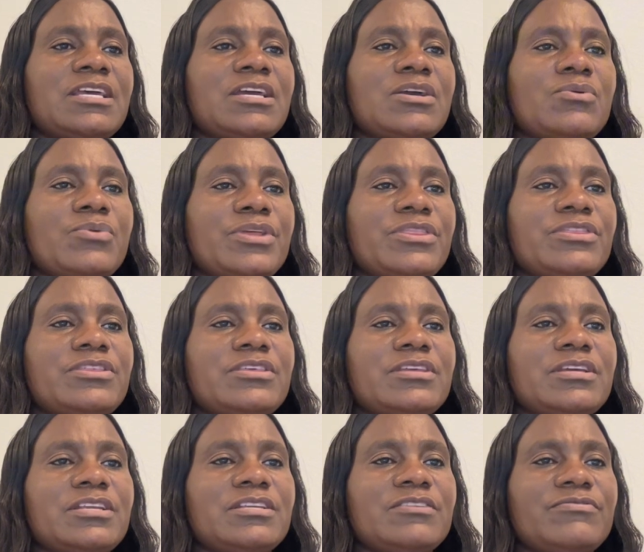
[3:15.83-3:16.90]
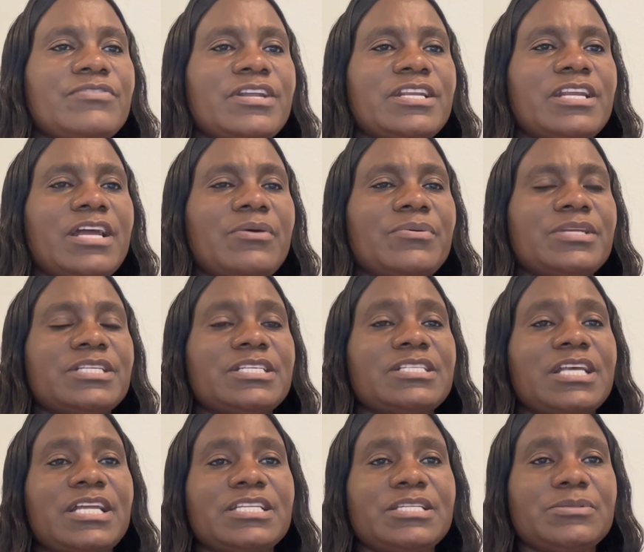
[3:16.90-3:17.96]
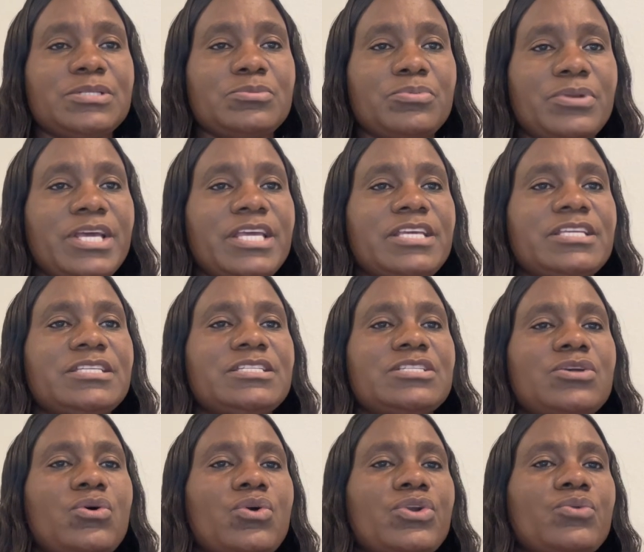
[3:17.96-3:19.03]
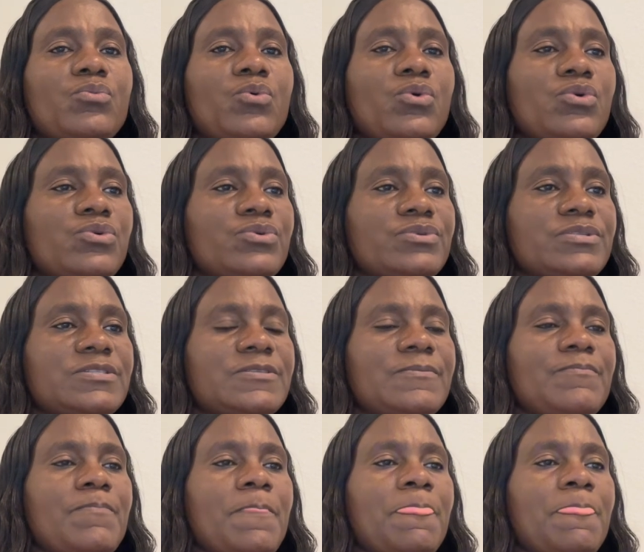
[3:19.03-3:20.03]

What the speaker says: with different languages are displayed on walls.